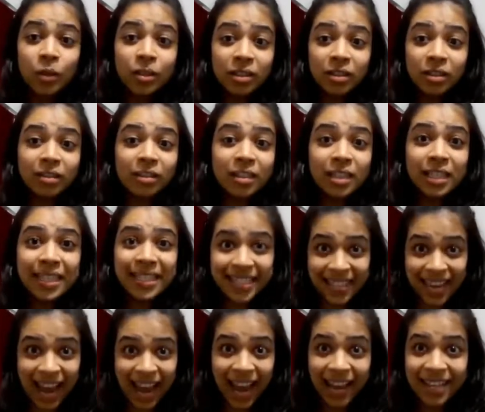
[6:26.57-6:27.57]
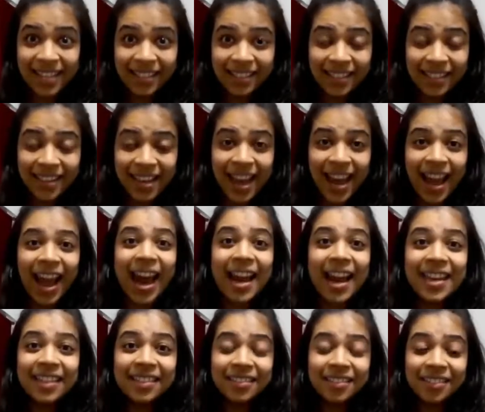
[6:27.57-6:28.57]
her stand,
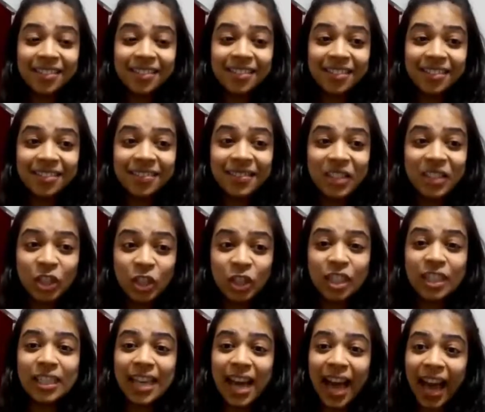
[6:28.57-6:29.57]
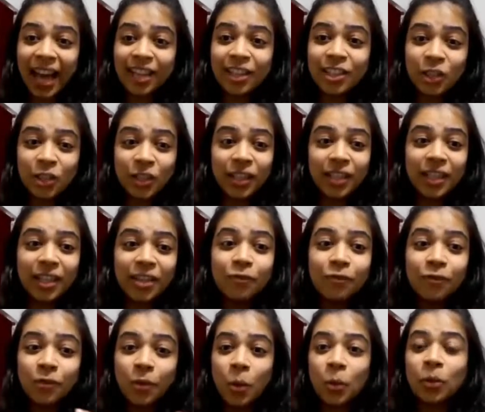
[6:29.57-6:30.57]
and she
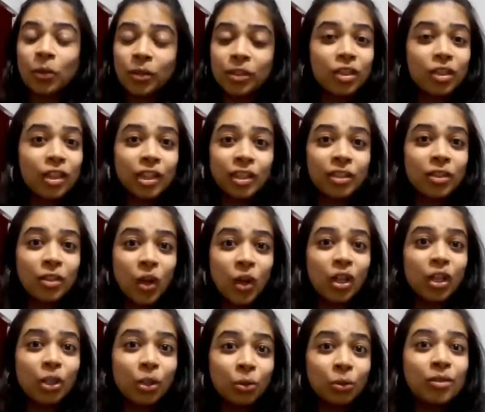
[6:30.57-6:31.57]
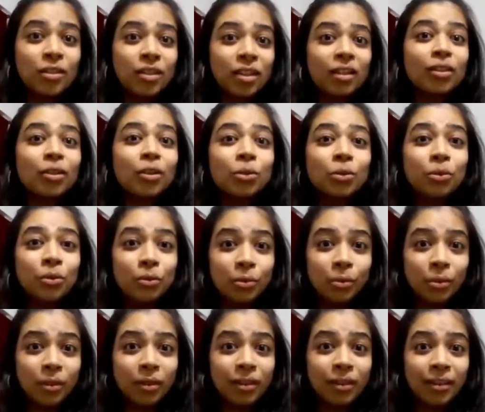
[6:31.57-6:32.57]
does not lose her
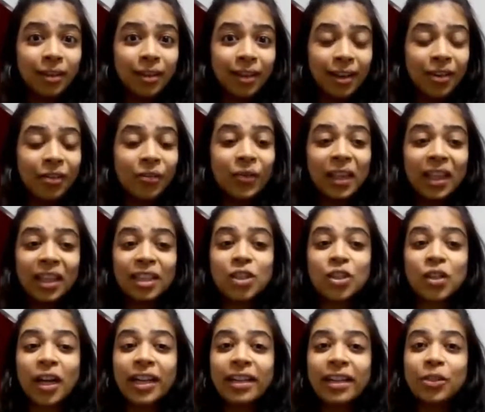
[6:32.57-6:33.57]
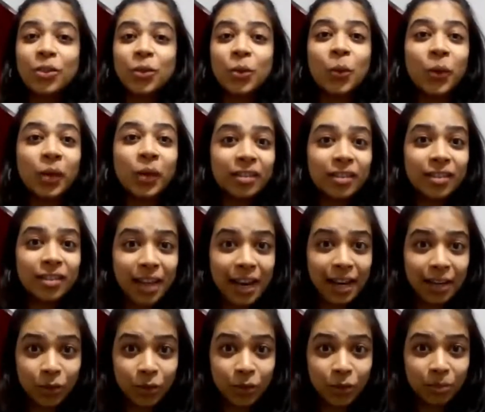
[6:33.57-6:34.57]
cool when the child is throwing her
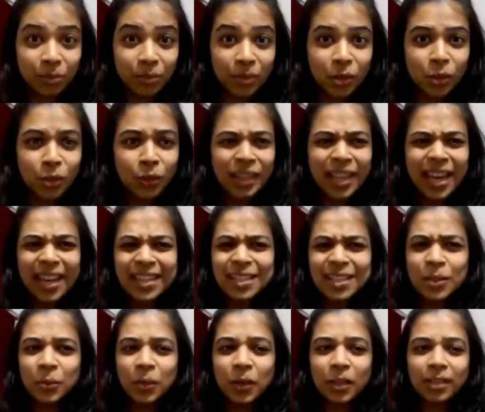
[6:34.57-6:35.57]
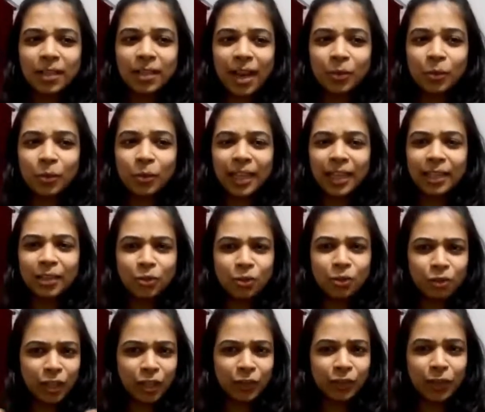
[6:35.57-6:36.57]
tantrum. So that is what I would like to
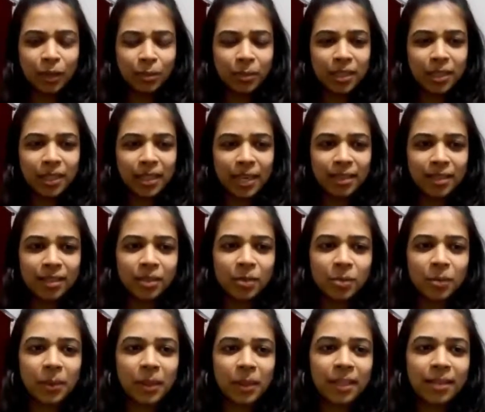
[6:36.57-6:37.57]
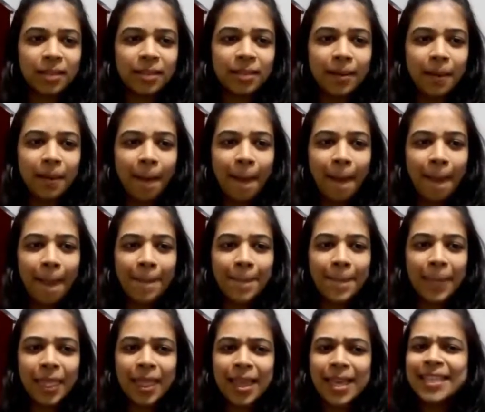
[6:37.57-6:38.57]
reframe the sentence, because
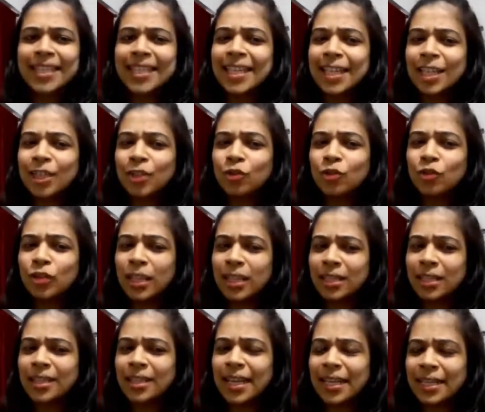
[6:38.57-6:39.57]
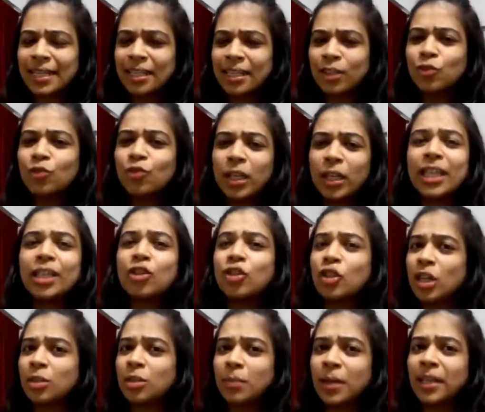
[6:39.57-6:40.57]
this sentence is really
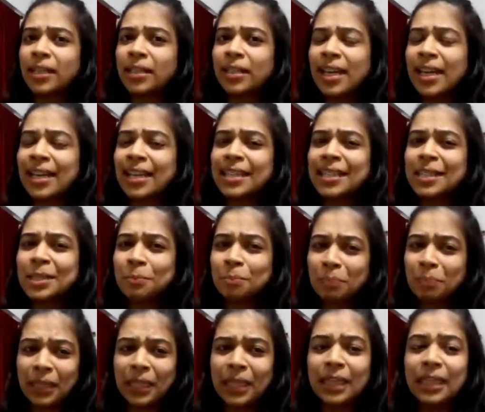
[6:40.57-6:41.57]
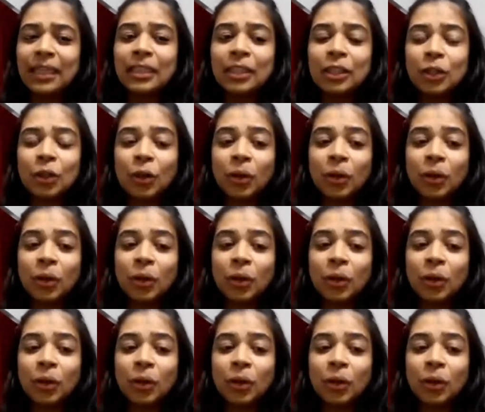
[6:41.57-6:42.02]
judgmental, and it's been